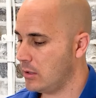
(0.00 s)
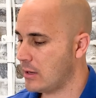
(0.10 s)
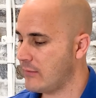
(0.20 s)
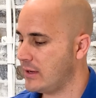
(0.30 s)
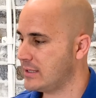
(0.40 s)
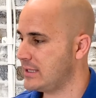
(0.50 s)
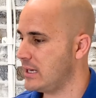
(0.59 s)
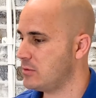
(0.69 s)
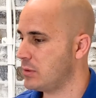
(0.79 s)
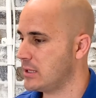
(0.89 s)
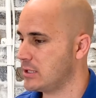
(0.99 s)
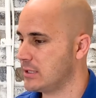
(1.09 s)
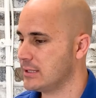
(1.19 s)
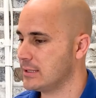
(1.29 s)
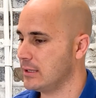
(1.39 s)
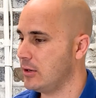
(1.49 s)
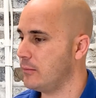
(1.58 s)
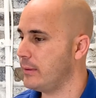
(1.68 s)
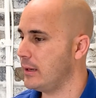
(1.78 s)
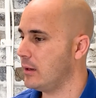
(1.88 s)
having a stage presence,
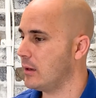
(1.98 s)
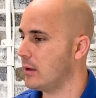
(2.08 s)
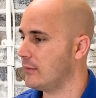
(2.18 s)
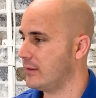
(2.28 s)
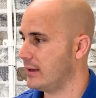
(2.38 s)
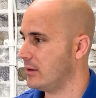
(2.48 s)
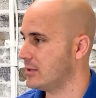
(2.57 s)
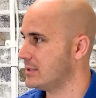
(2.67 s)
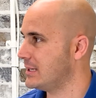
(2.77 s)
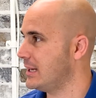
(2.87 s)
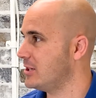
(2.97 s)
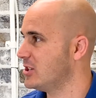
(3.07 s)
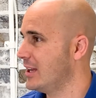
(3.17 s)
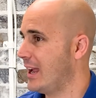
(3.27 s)
being confident on stage.